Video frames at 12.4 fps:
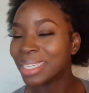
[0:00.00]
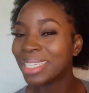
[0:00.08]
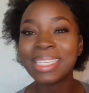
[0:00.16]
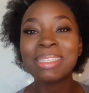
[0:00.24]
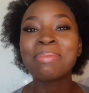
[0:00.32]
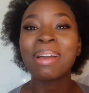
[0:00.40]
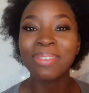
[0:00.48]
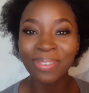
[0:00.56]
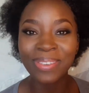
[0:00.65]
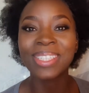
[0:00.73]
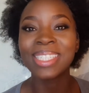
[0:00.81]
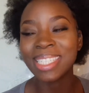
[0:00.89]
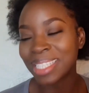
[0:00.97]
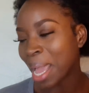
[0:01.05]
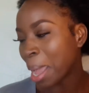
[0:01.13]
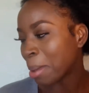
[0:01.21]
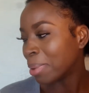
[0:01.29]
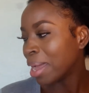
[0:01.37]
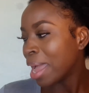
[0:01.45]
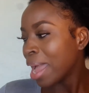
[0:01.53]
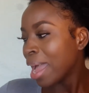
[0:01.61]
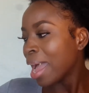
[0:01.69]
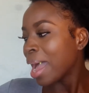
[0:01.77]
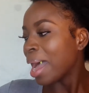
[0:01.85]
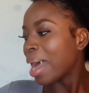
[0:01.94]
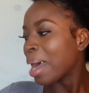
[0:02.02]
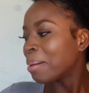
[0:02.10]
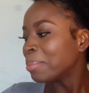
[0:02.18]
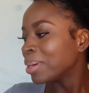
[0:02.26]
is my first time I'm